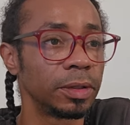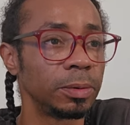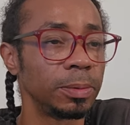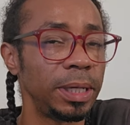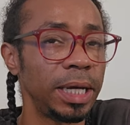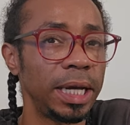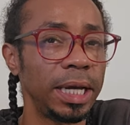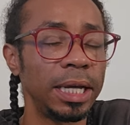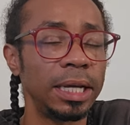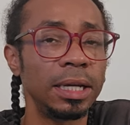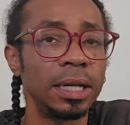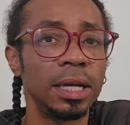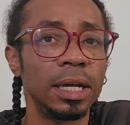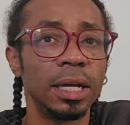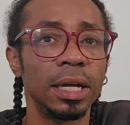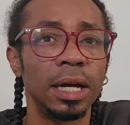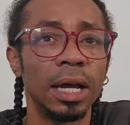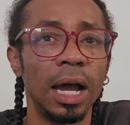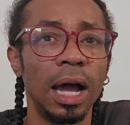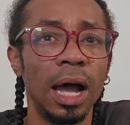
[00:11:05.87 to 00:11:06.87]
Okay,
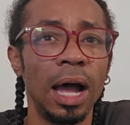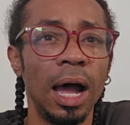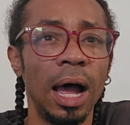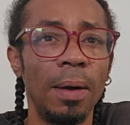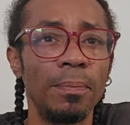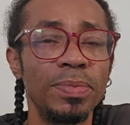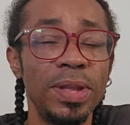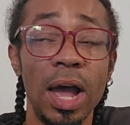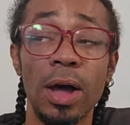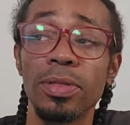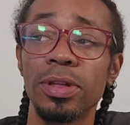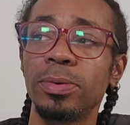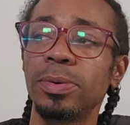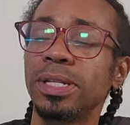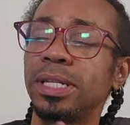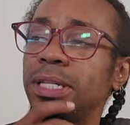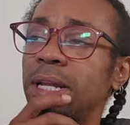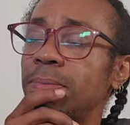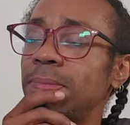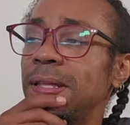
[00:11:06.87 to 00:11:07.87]
um, now there
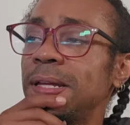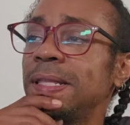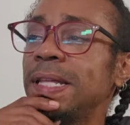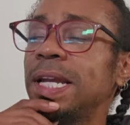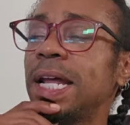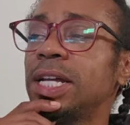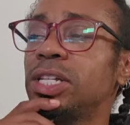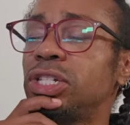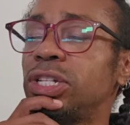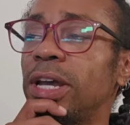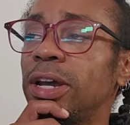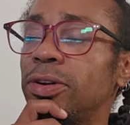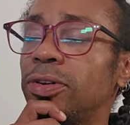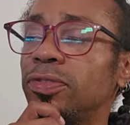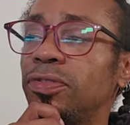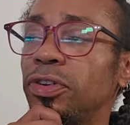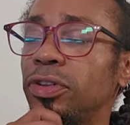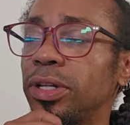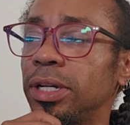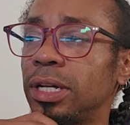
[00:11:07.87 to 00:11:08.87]
was something that I
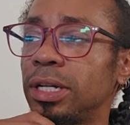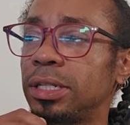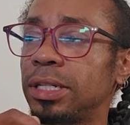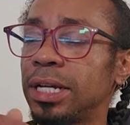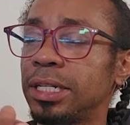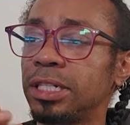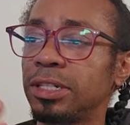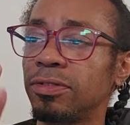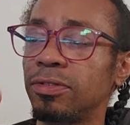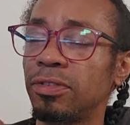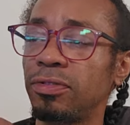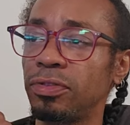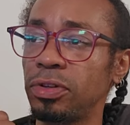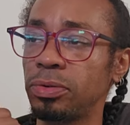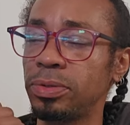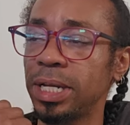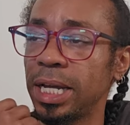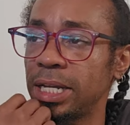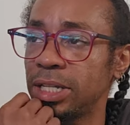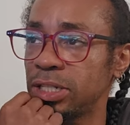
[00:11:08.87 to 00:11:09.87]
channeled for the collective a
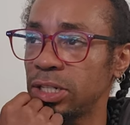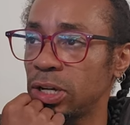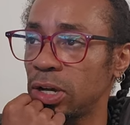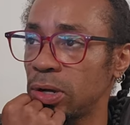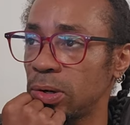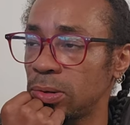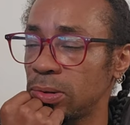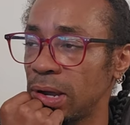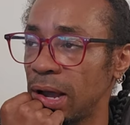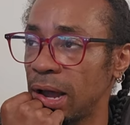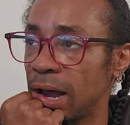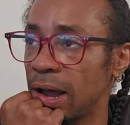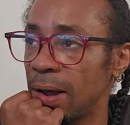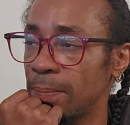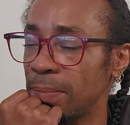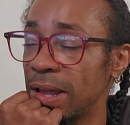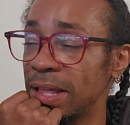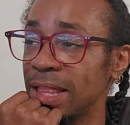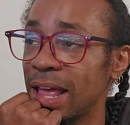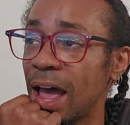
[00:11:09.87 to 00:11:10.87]
few days ago,
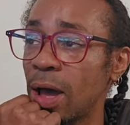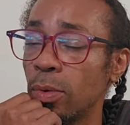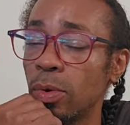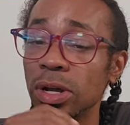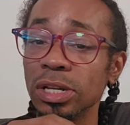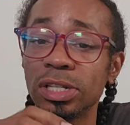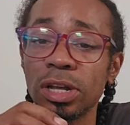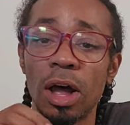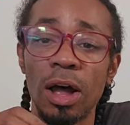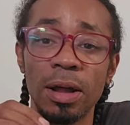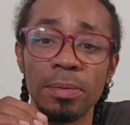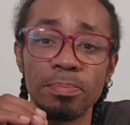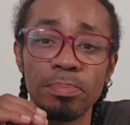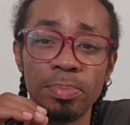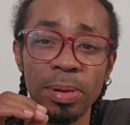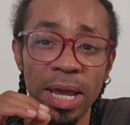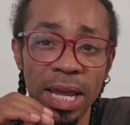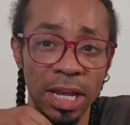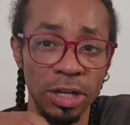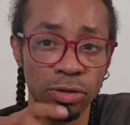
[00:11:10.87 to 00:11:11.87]
um, and that was on
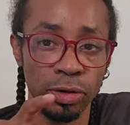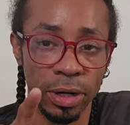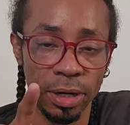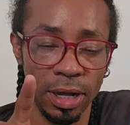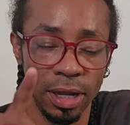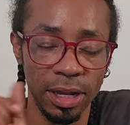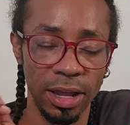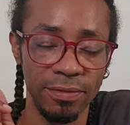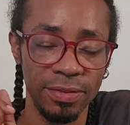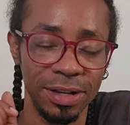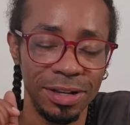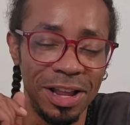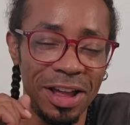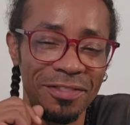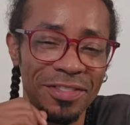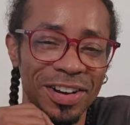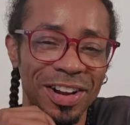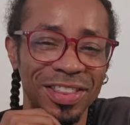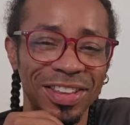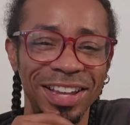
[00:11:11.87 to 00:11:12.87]
Patreon, eleven
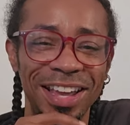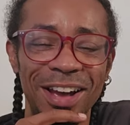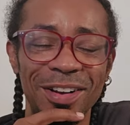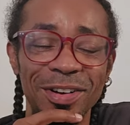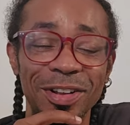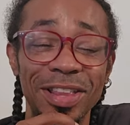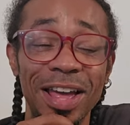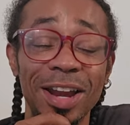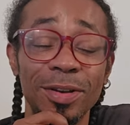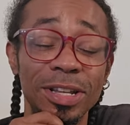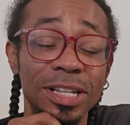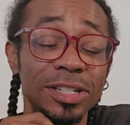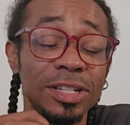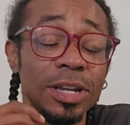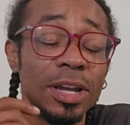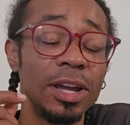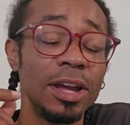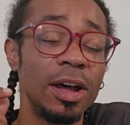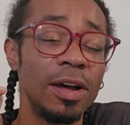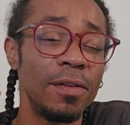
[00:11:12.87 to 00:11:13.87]
eleven on the counter. That
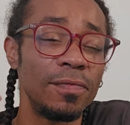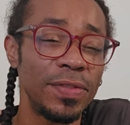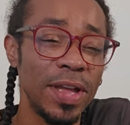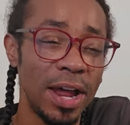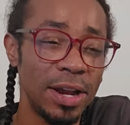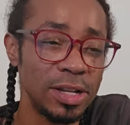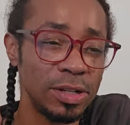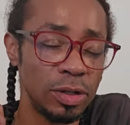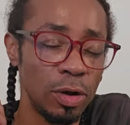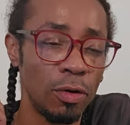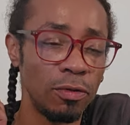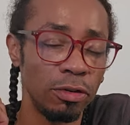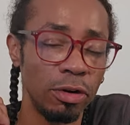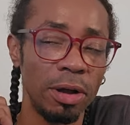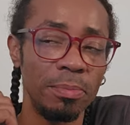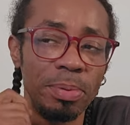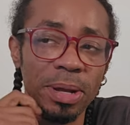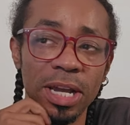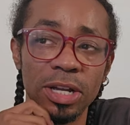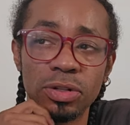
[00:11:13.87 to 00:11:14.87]
is that is over
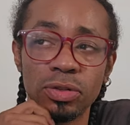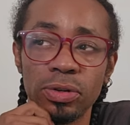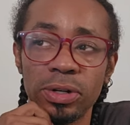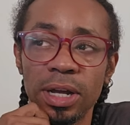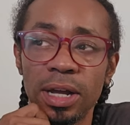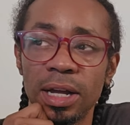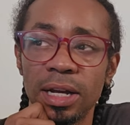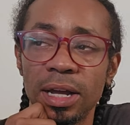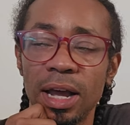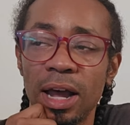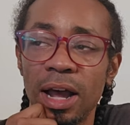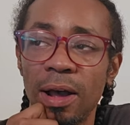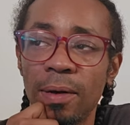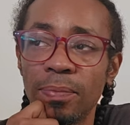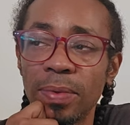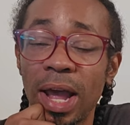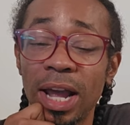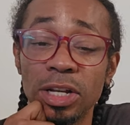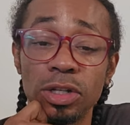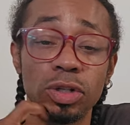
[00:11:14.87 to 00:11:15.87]
on Patreon.
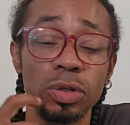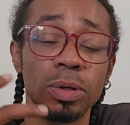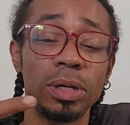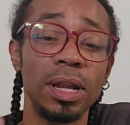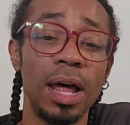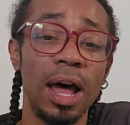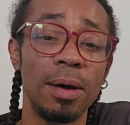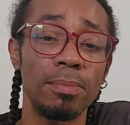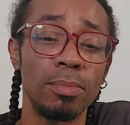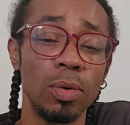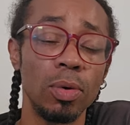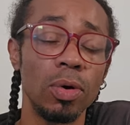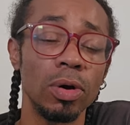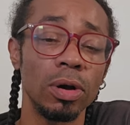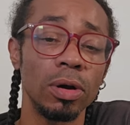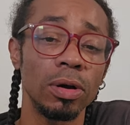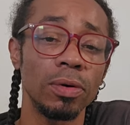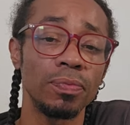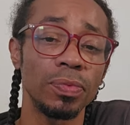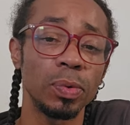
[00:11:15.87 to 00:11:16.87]
Um, I do a lot
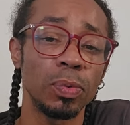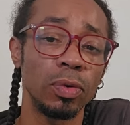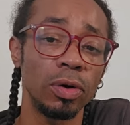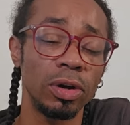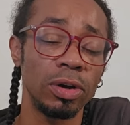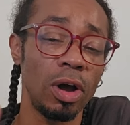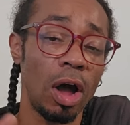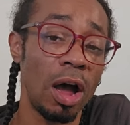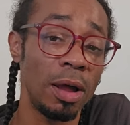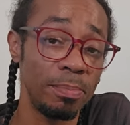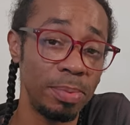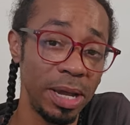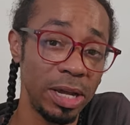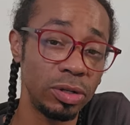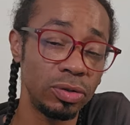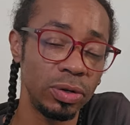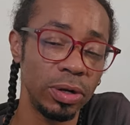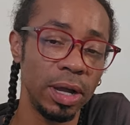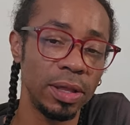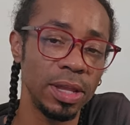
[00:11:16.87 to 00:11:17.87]
more work on
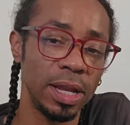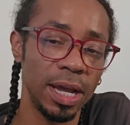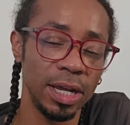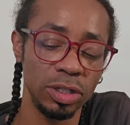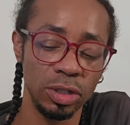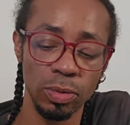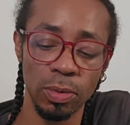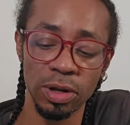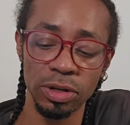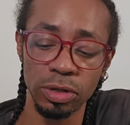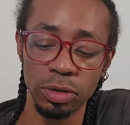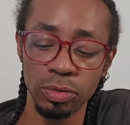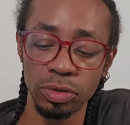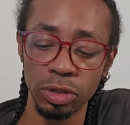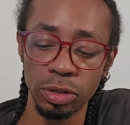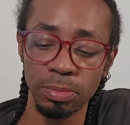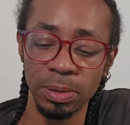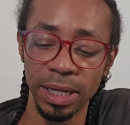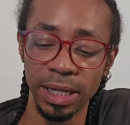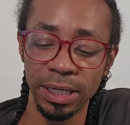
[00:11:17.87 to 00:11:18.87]
Patreon than I do on
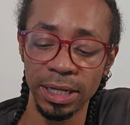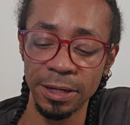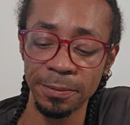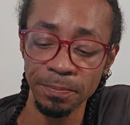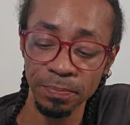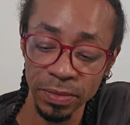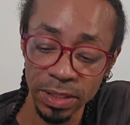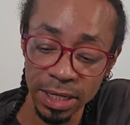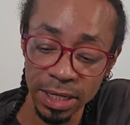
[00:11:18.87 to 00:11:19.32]
YouTube lately.